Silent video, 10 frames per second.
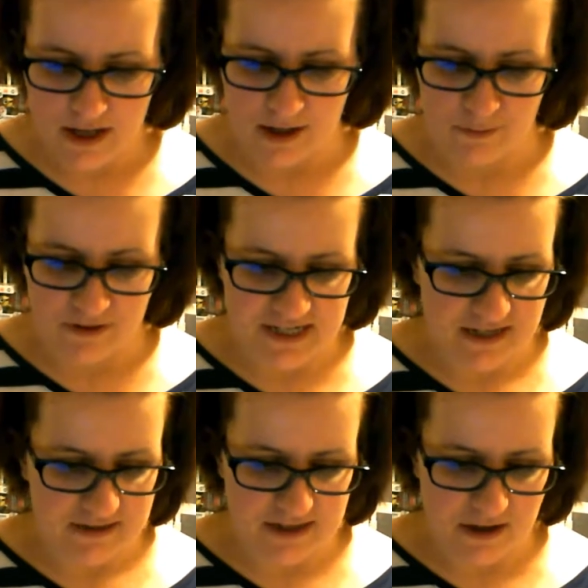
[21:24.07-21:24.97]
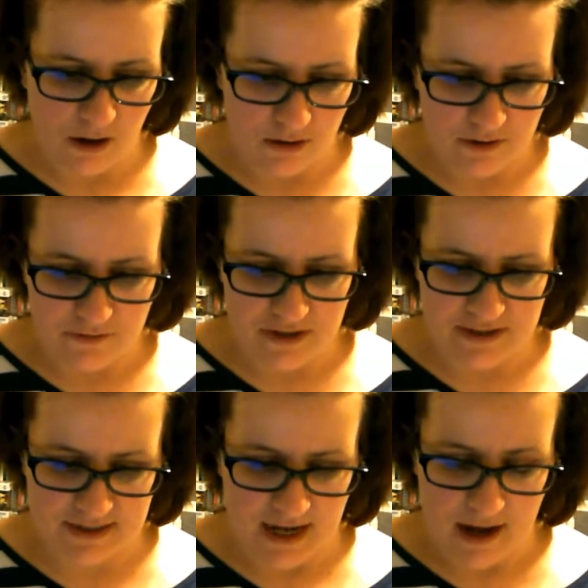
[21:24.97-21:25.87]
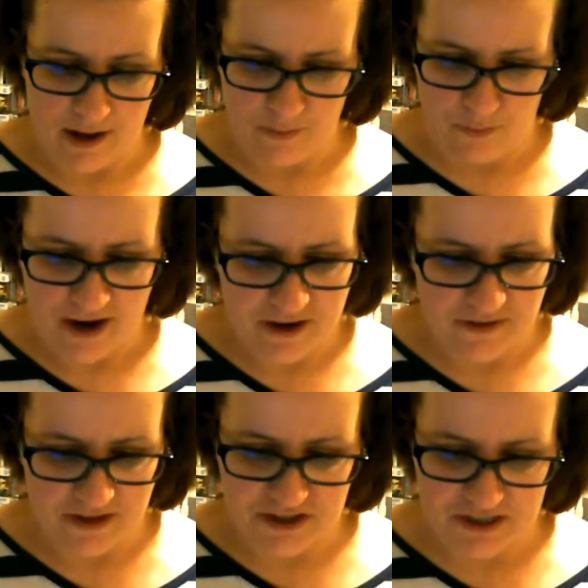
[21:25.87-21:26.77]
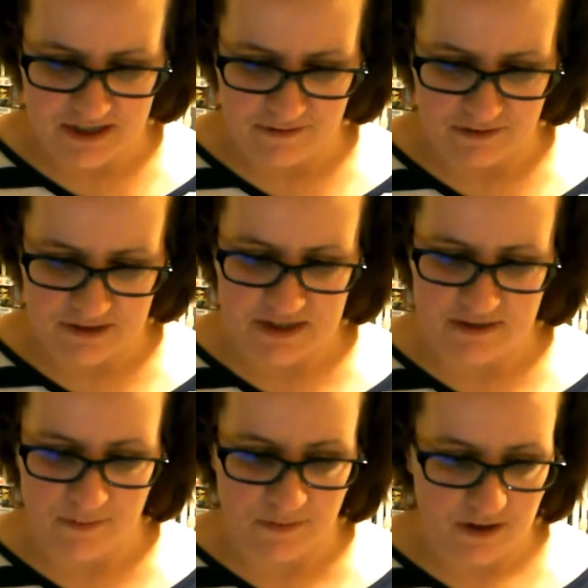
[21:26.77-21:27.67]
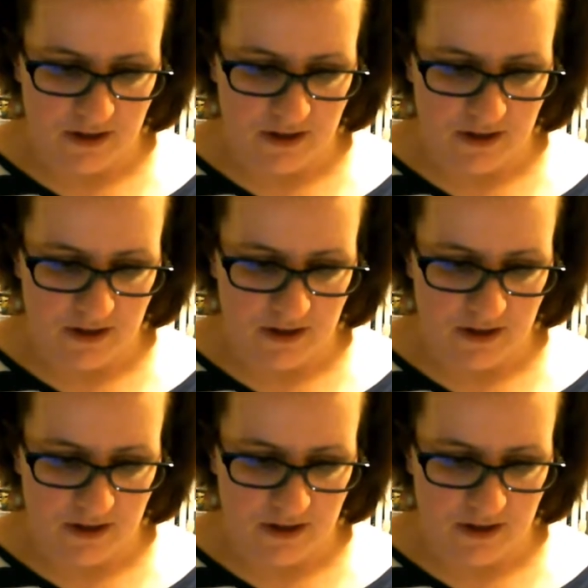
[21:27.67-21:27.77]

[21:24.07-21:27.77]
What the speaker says: and were dancing all over the sky, brighter than she had ever seen them.